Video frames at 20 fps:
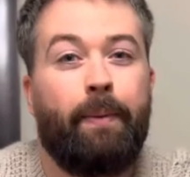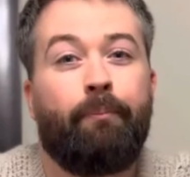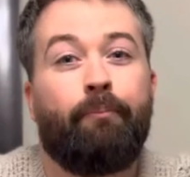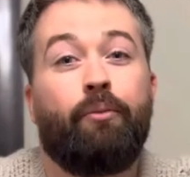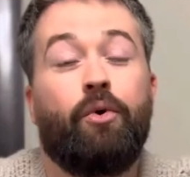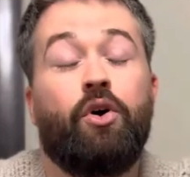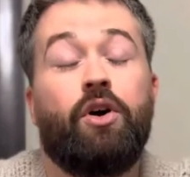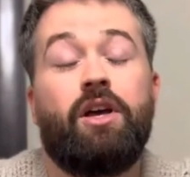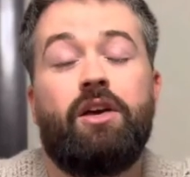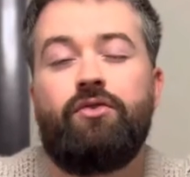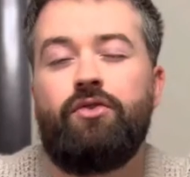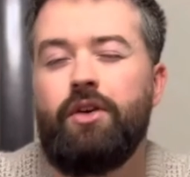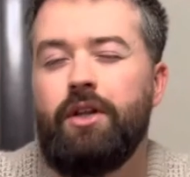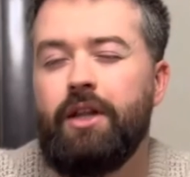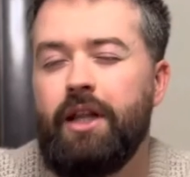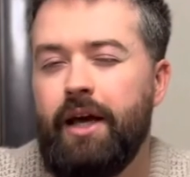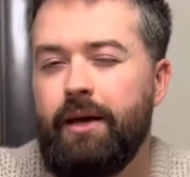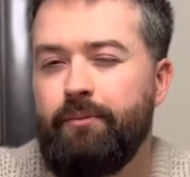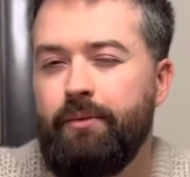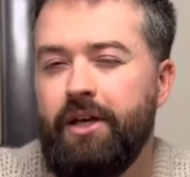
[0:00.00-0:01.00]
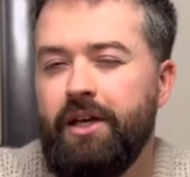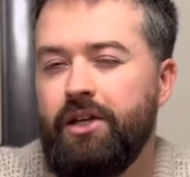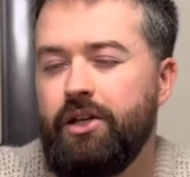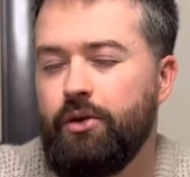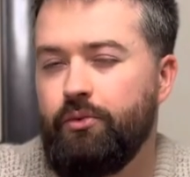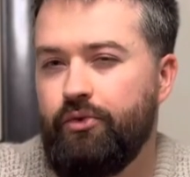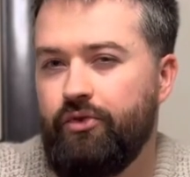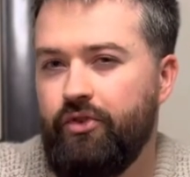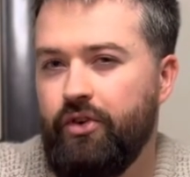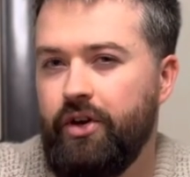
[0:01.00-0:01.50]
But if you're like me and you
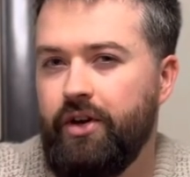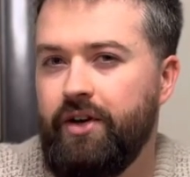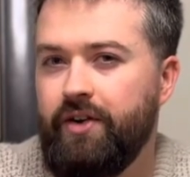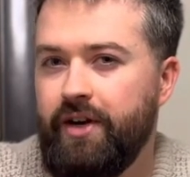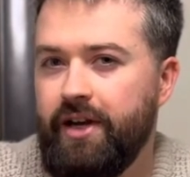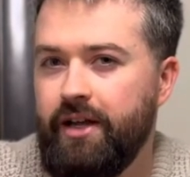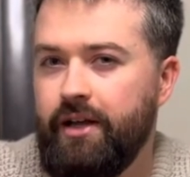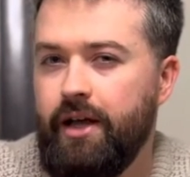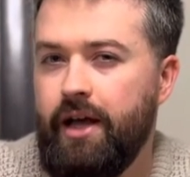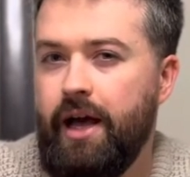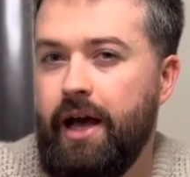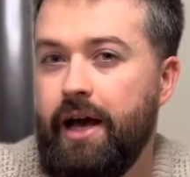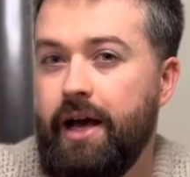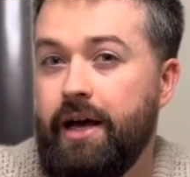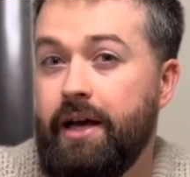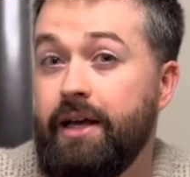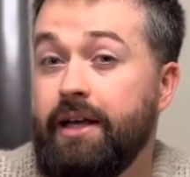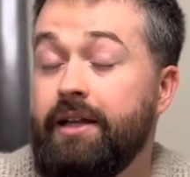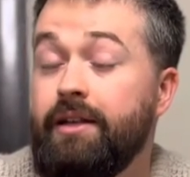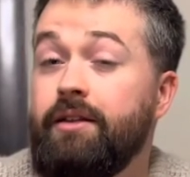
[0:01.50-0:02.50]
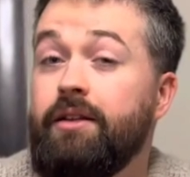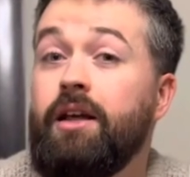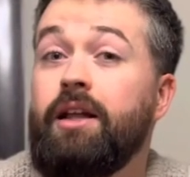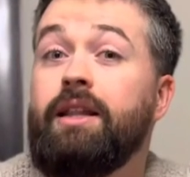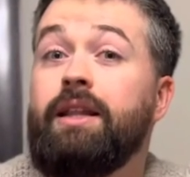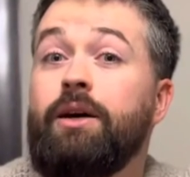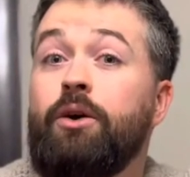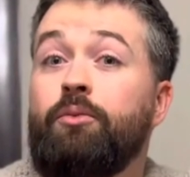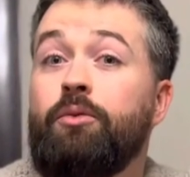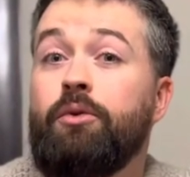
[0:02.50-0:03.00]
prefer it a
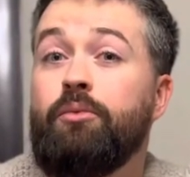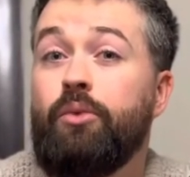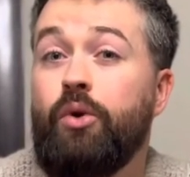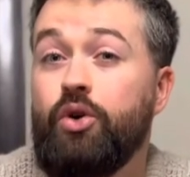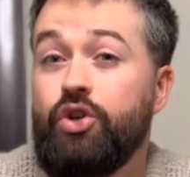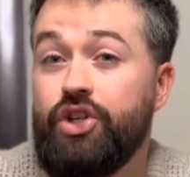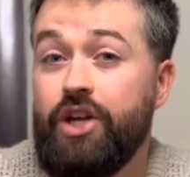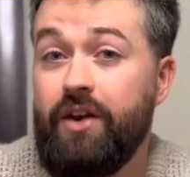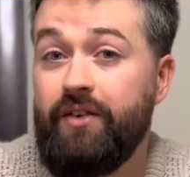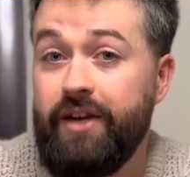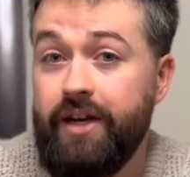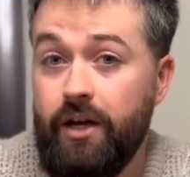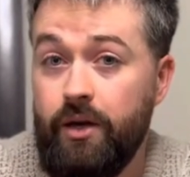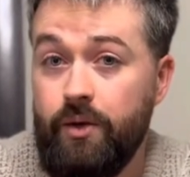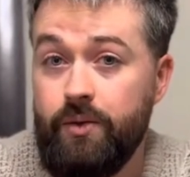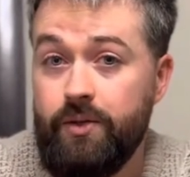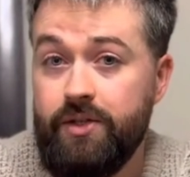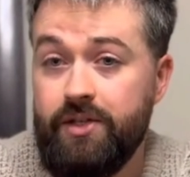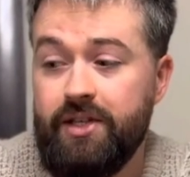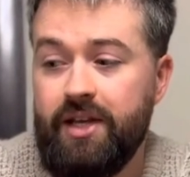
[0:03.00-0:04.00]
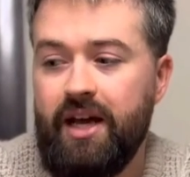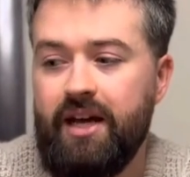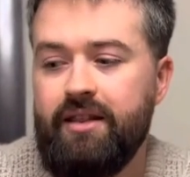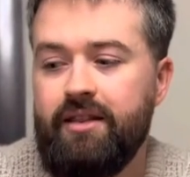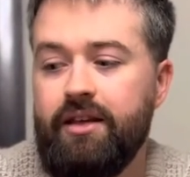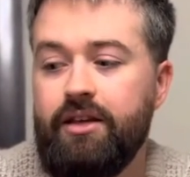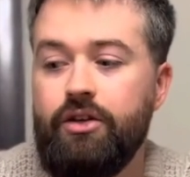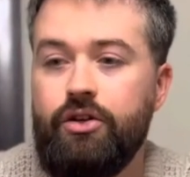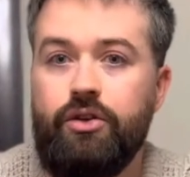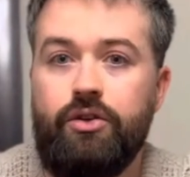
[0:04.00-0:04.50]
little bit more sherry notes, I
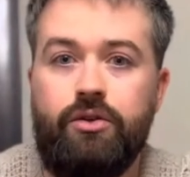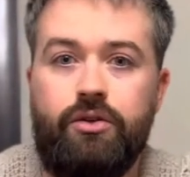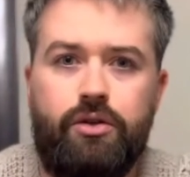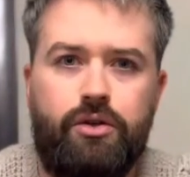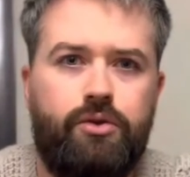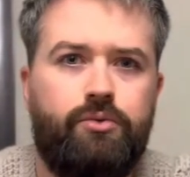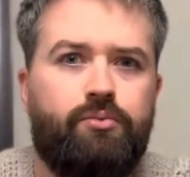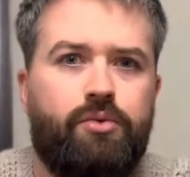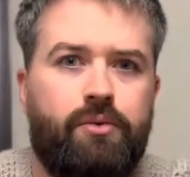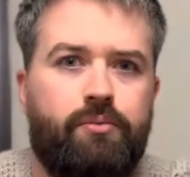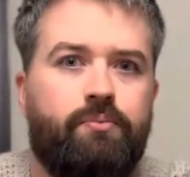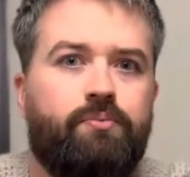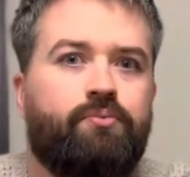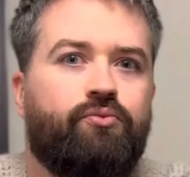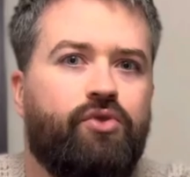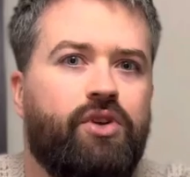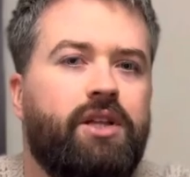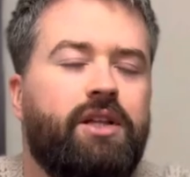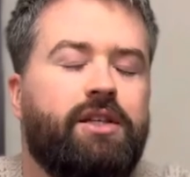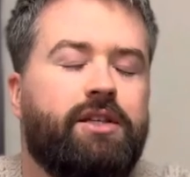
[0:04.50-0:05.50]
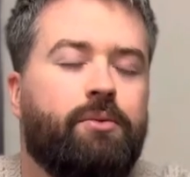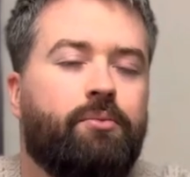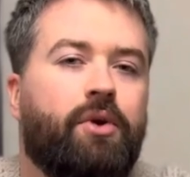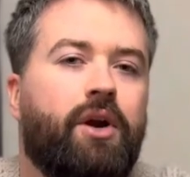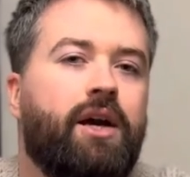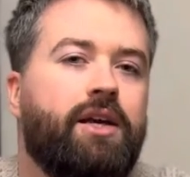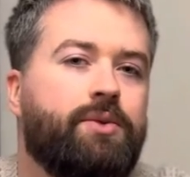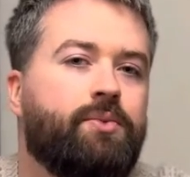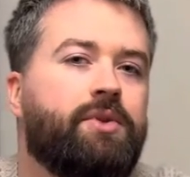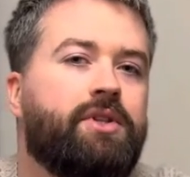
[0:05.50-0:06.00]
think you'd be really
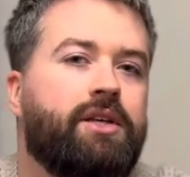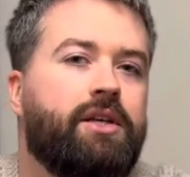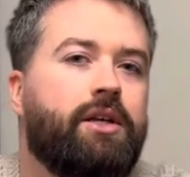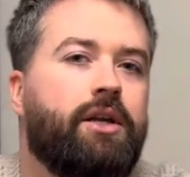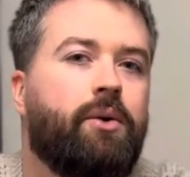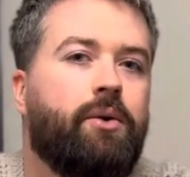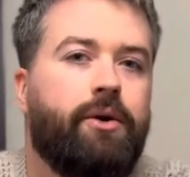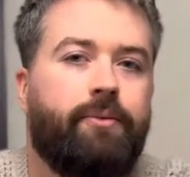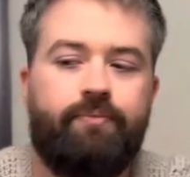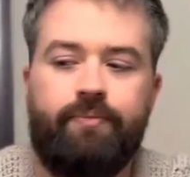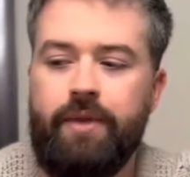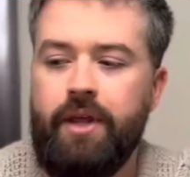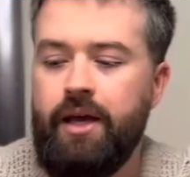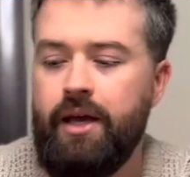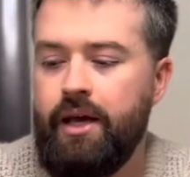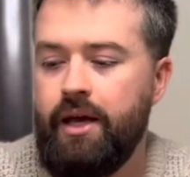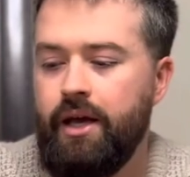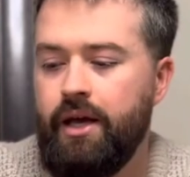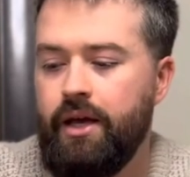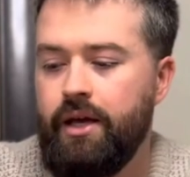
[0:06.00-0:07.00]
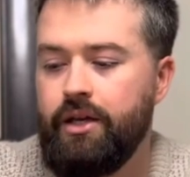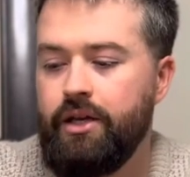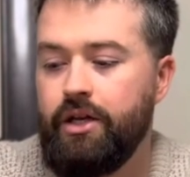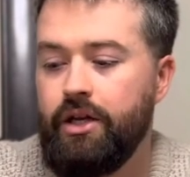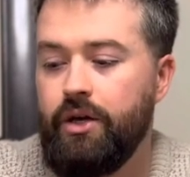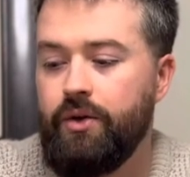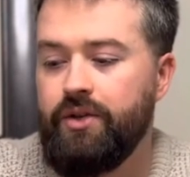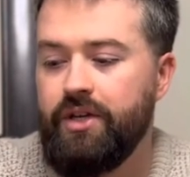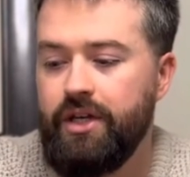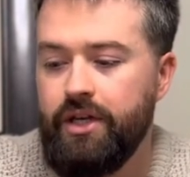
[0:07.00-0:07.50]
surprised with the anoa. You
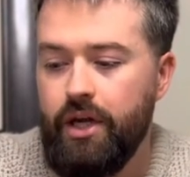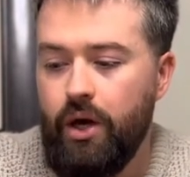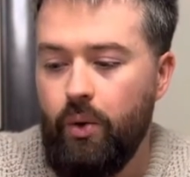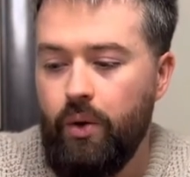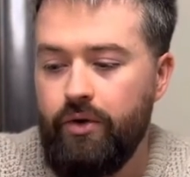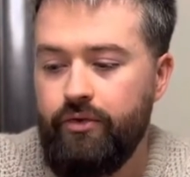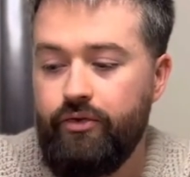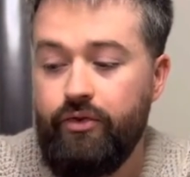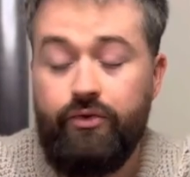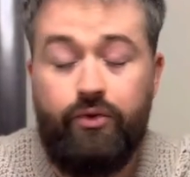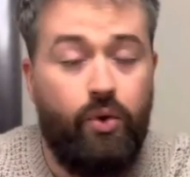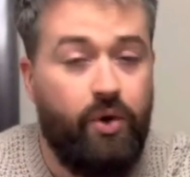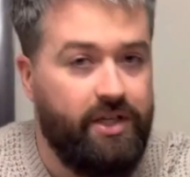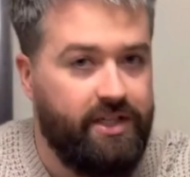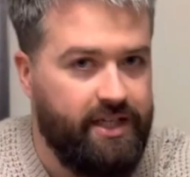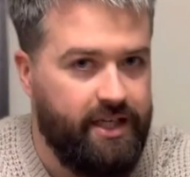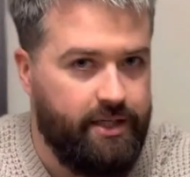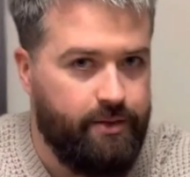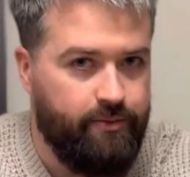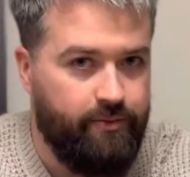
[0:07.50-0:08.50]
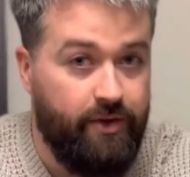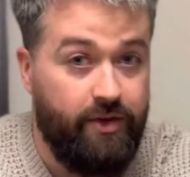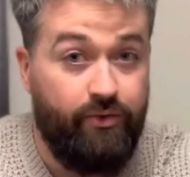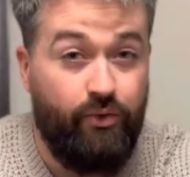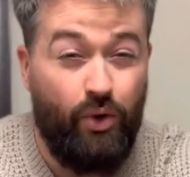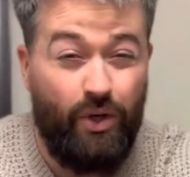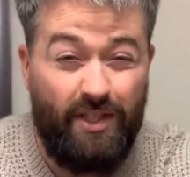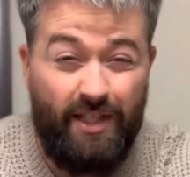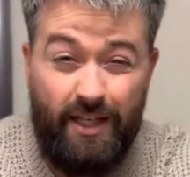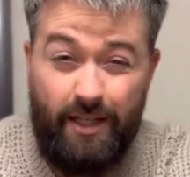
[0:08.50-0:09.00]
know, the anoa for
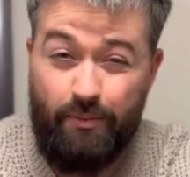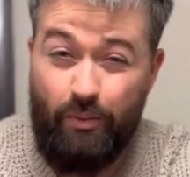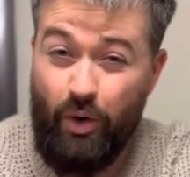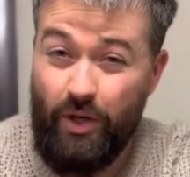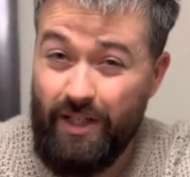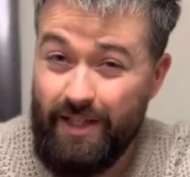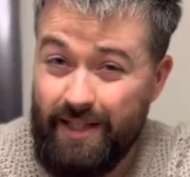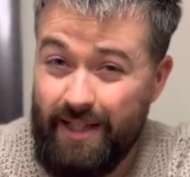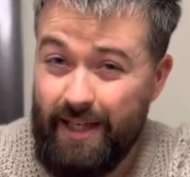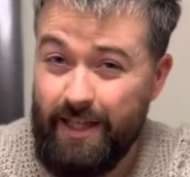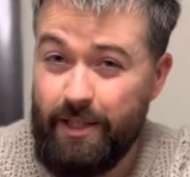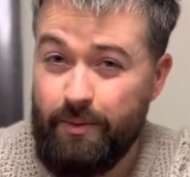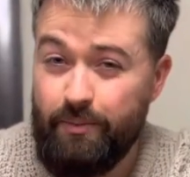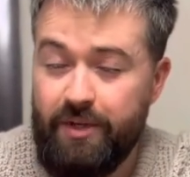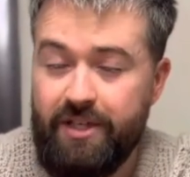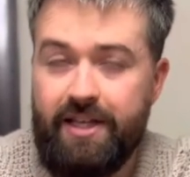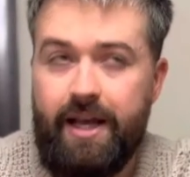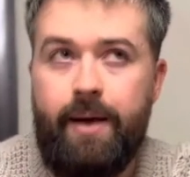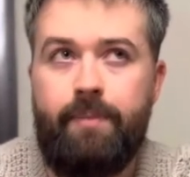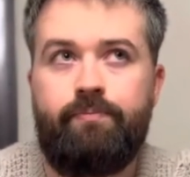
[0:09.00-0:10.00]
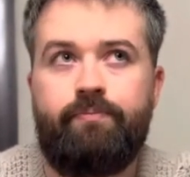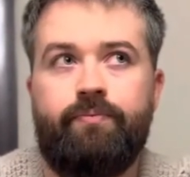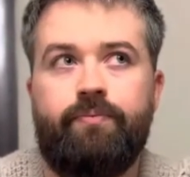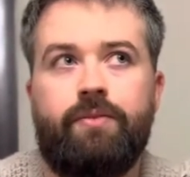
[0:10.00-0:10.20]
46.6%,